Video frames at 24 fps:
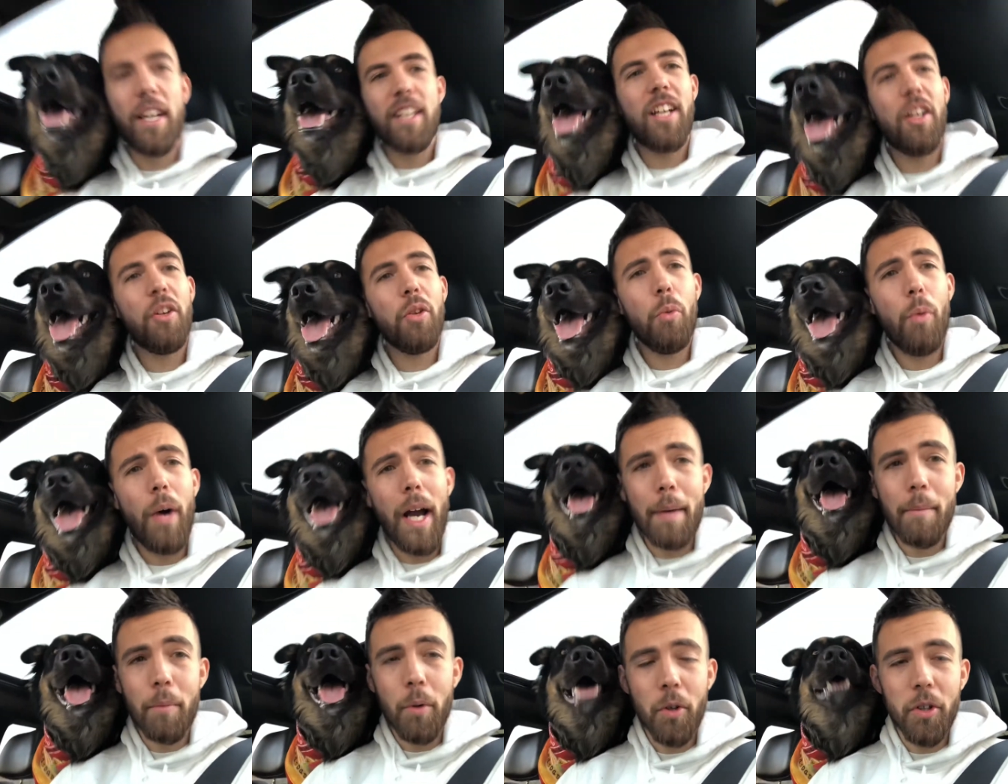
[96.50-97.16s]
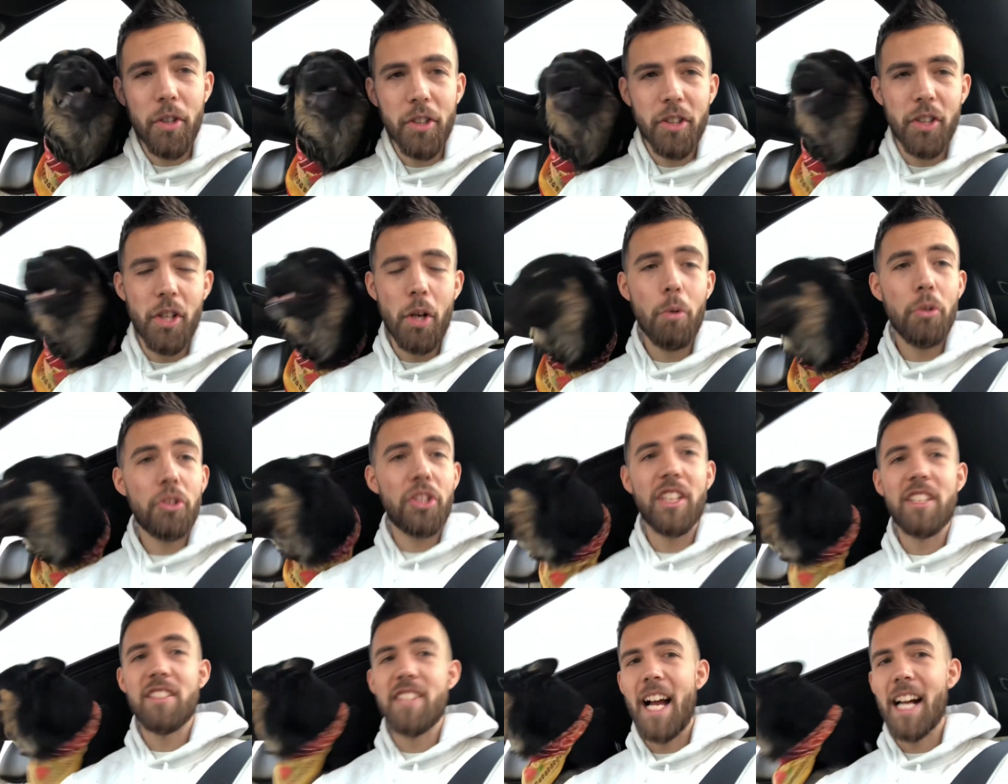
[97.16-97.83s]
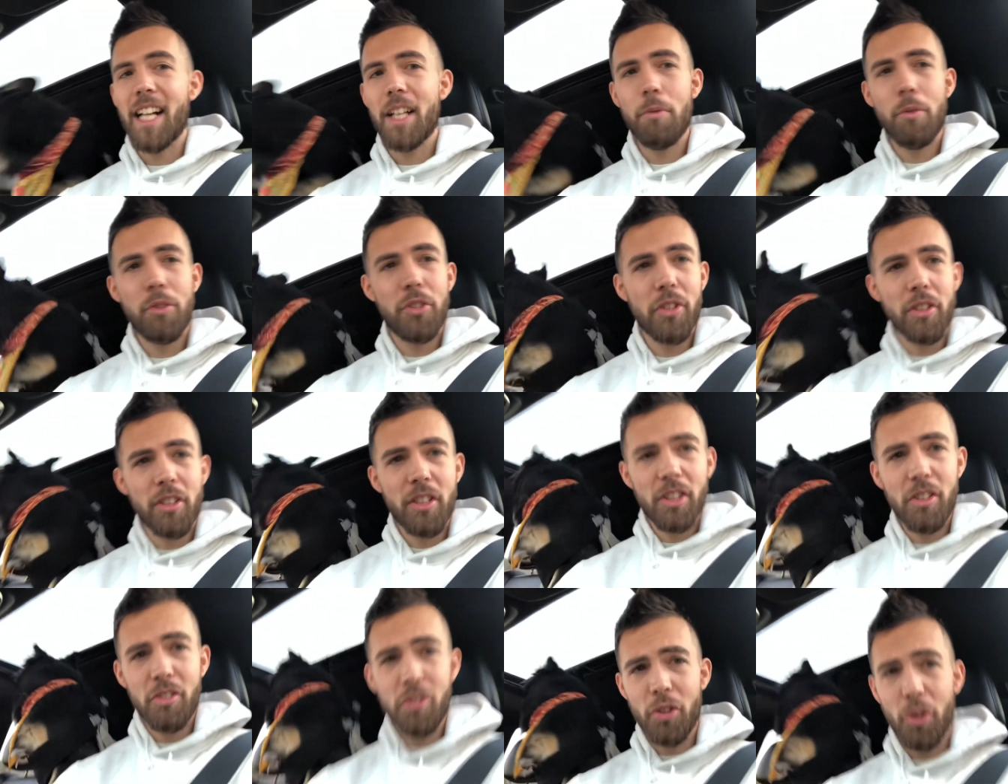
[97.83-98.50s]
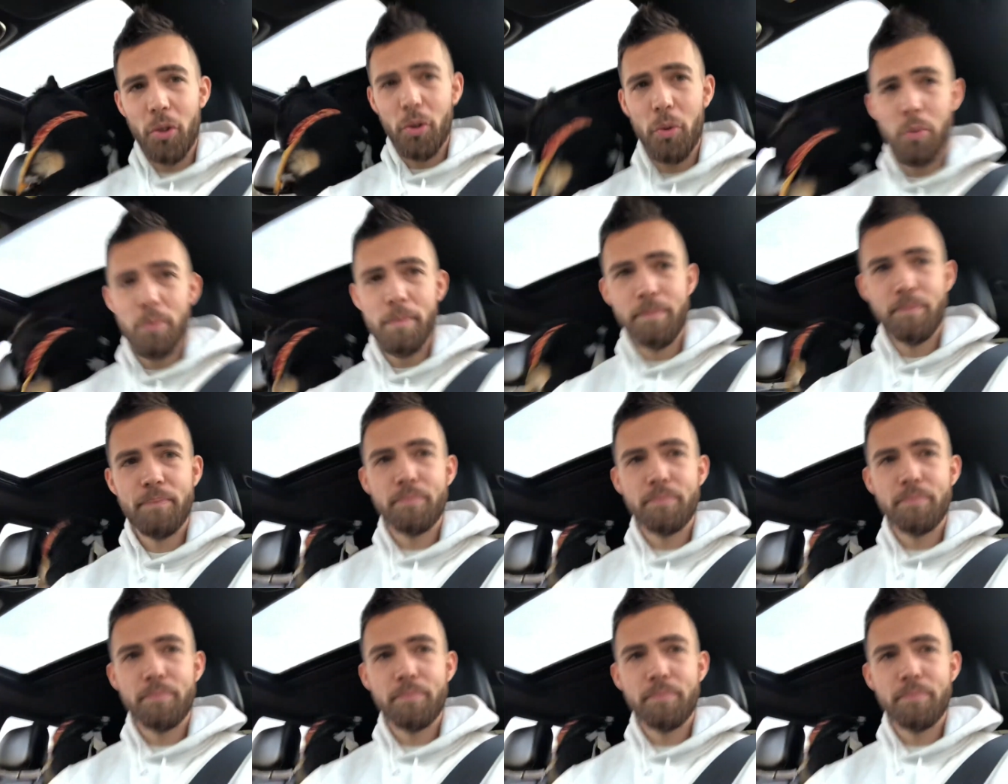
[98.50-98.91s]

it on the whiteboard. Know what, exactly what you're gonna do.